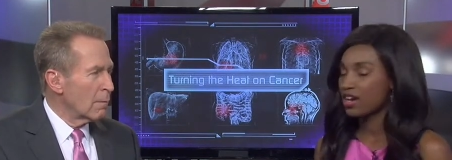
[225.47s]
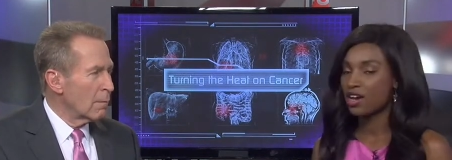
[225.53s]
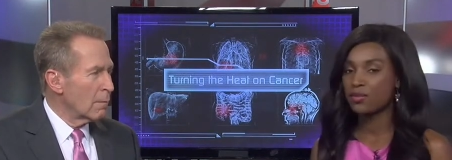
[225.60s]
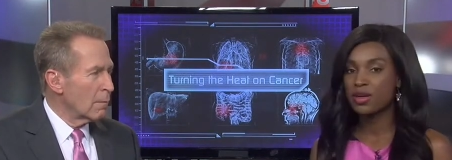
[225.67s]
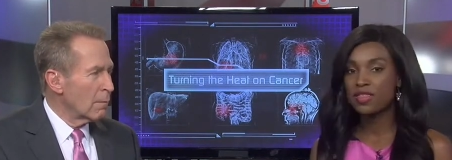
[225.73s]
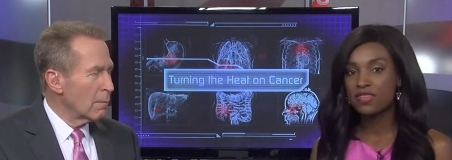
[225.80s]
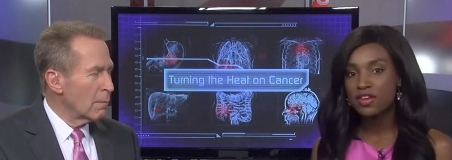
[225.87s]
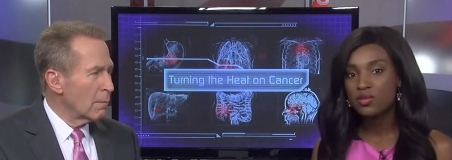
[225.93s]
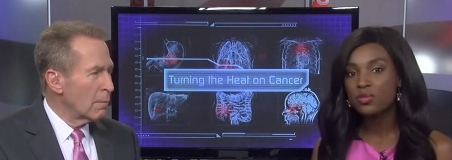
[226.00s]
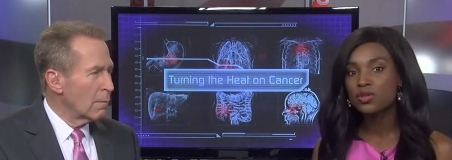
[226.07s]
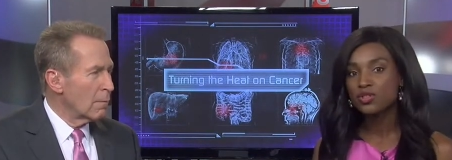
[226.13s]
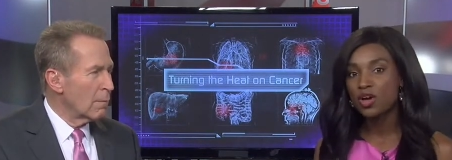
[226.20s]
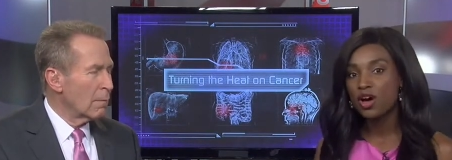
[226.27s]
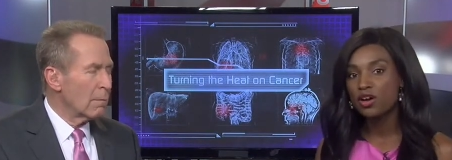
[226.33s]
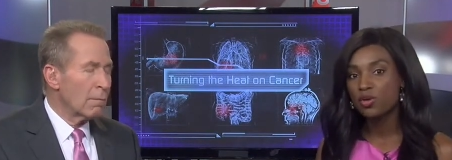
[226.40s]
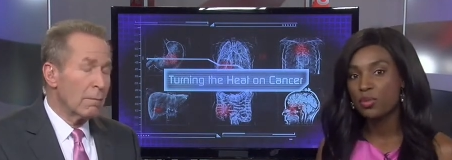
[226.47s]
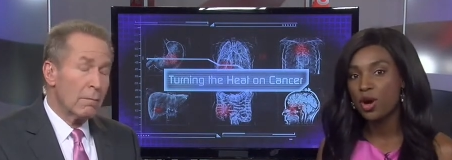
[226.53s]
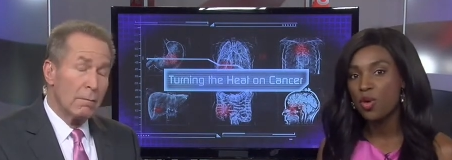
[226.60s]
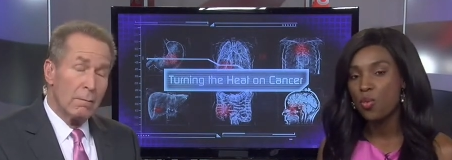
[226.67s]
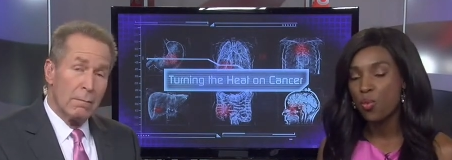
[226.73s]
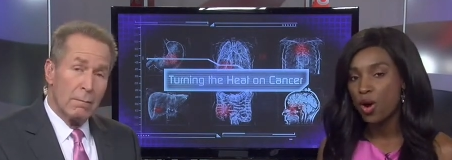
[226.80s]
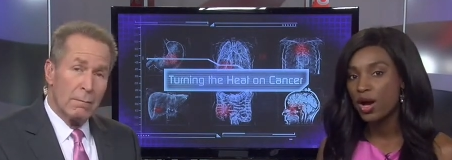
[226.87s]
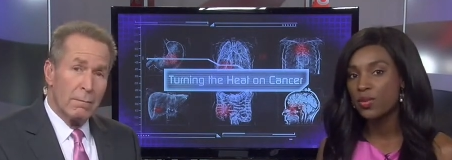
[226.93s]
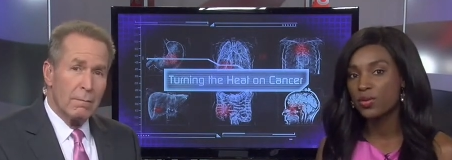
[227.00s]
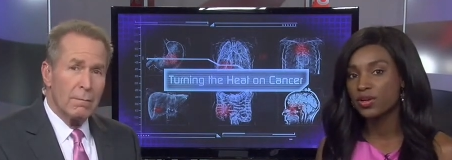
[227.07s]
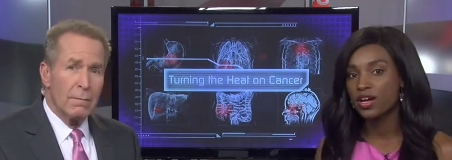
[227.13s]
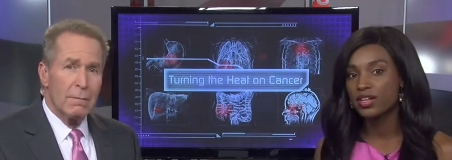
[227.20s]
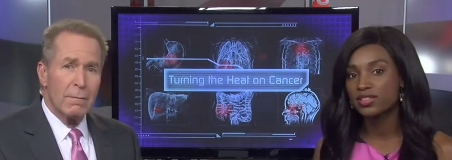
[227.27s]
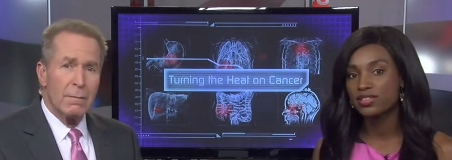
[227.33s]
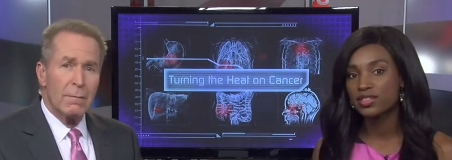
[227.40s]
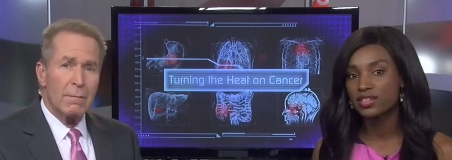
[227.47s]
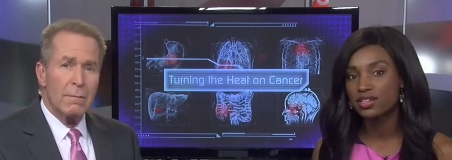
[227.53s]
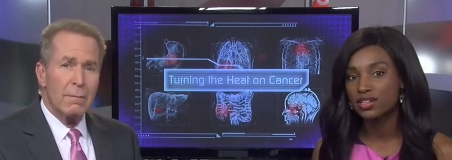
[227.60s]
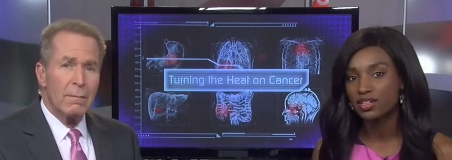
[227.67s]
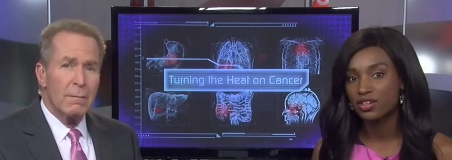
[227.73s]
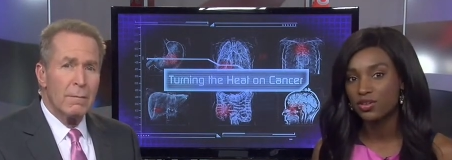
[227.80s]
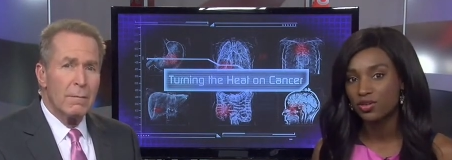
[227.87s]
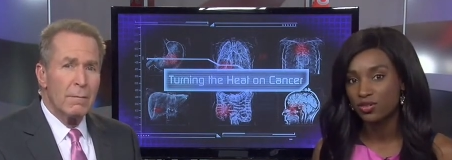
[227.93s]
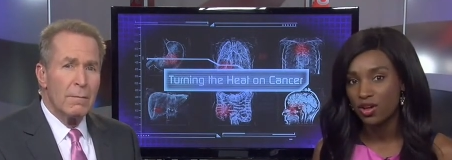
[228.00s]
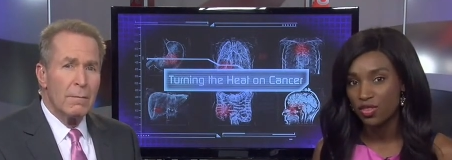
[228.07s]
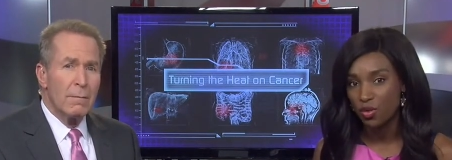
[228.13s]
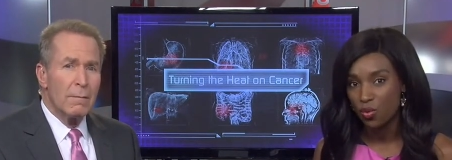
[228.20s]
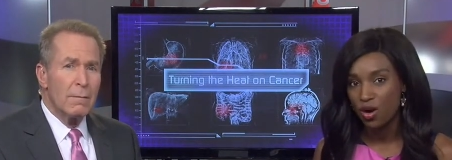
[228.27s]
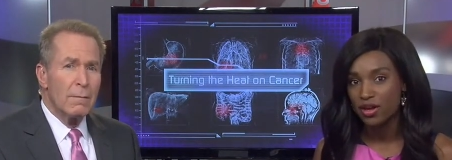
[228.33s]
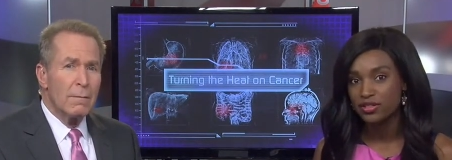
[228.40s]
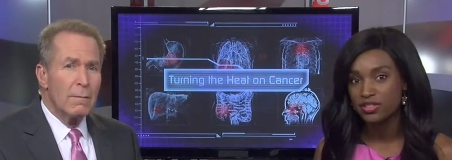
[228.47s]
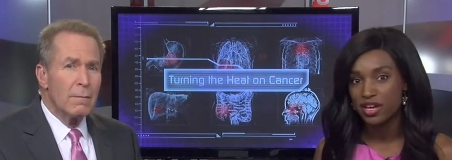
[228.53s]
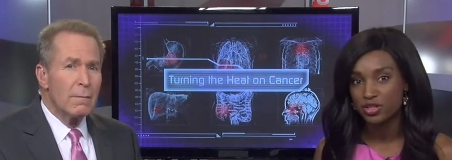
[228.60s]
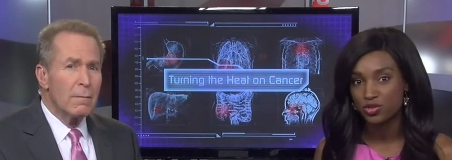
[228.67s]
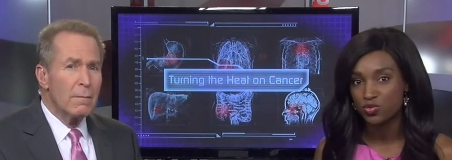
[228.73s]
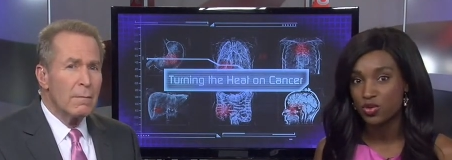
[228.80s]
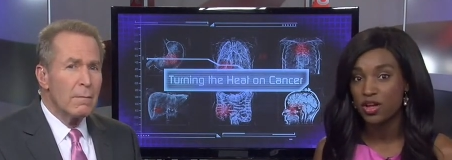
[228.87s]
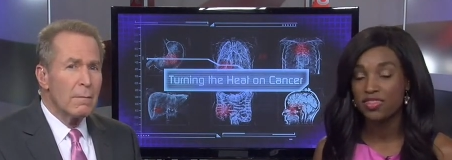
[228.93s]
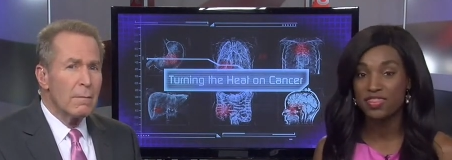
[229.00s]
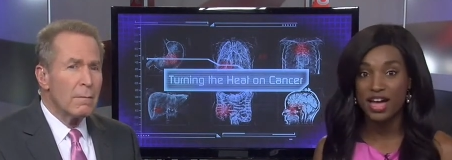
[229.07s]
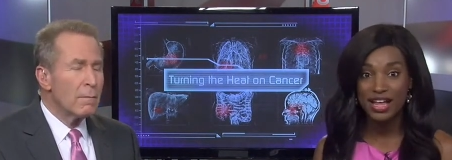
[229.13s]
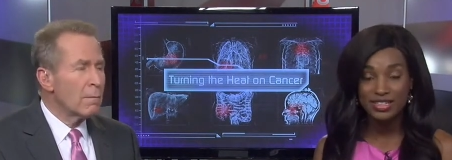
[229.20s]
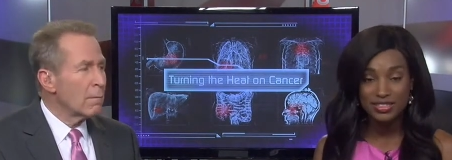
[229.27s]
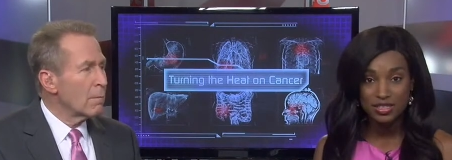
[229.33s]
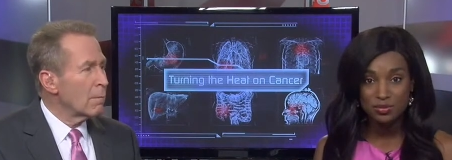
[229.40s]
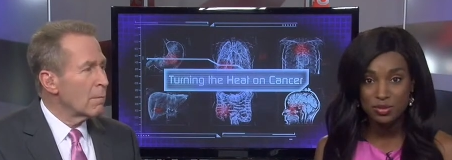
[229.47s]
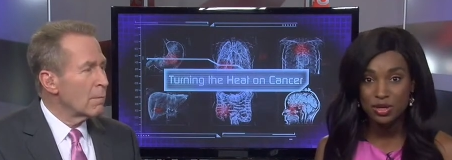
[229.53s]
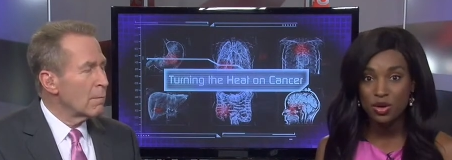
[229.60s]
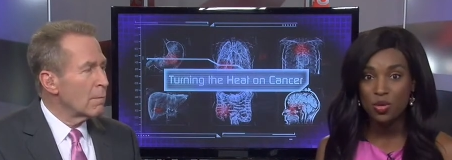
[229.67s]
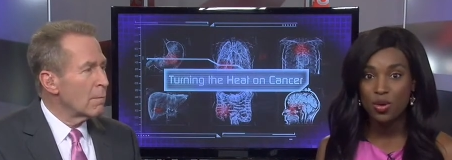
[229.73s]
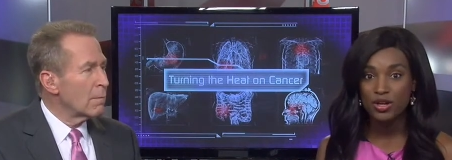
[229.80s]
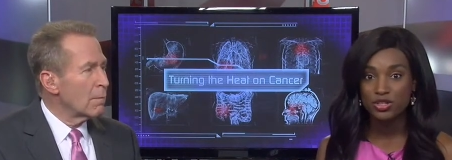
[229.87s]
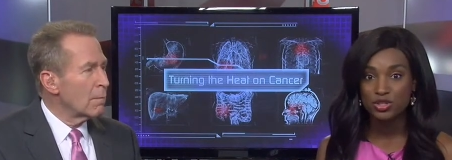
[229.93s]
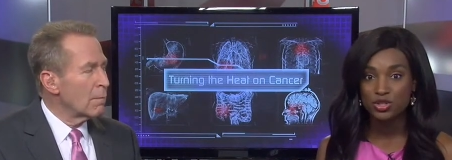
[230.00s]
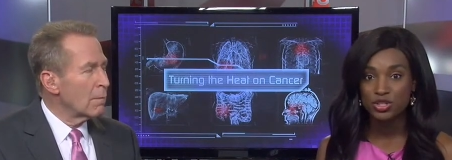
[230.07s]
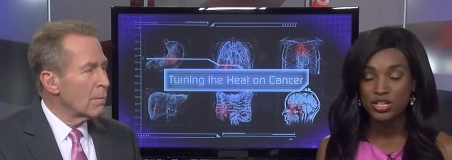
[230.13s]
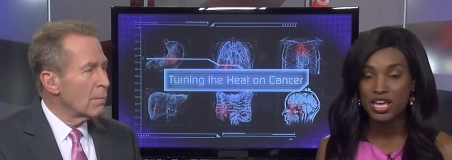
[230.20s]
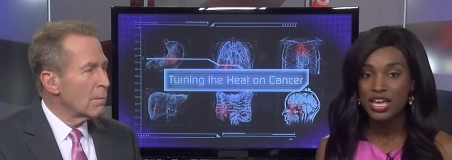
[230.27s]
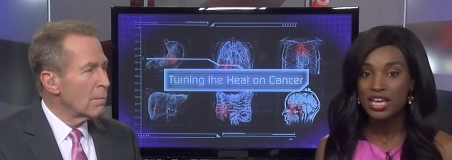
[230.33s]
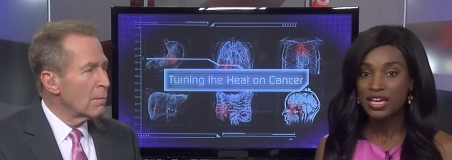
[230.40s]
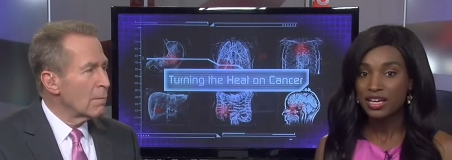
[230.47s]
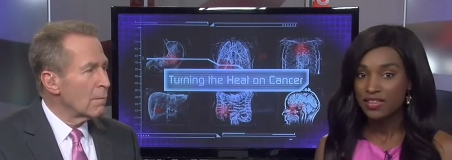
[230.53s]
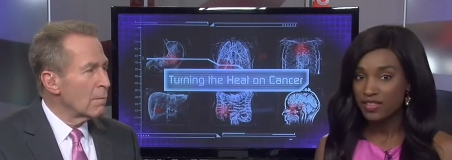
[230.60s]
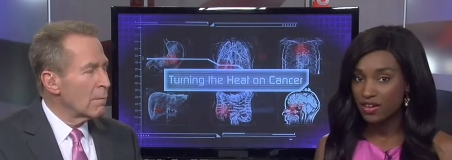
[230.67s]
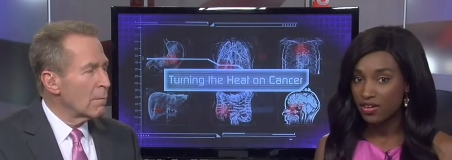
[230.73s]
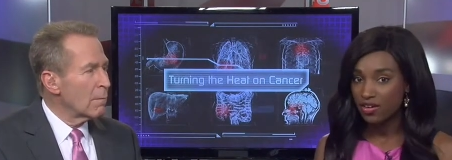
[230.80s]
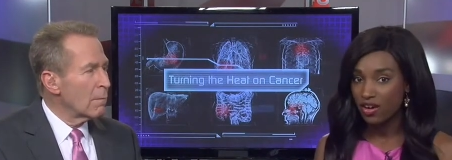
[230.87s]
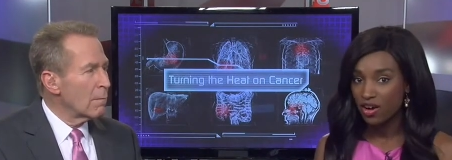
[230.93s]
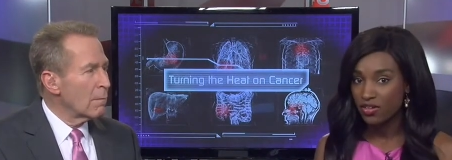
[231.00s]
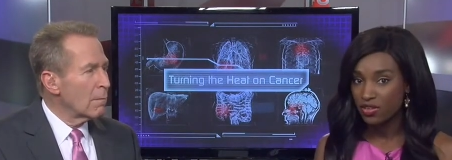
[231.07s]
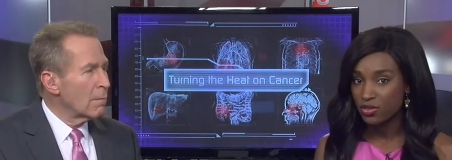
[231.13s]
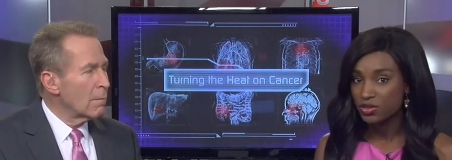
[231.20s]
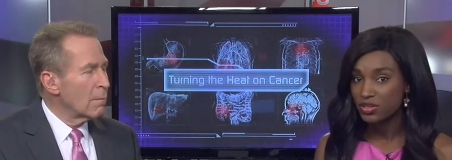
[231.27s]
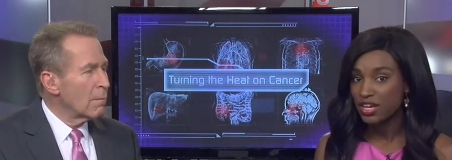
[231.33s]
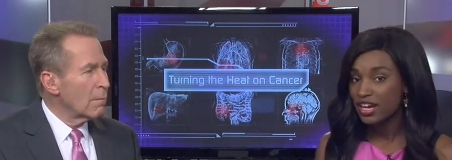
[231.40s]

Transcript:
Speaker 1: Um, and then we'll talk about why we're not seeing it here along the Wasatch Front. That's the big question, and there there's an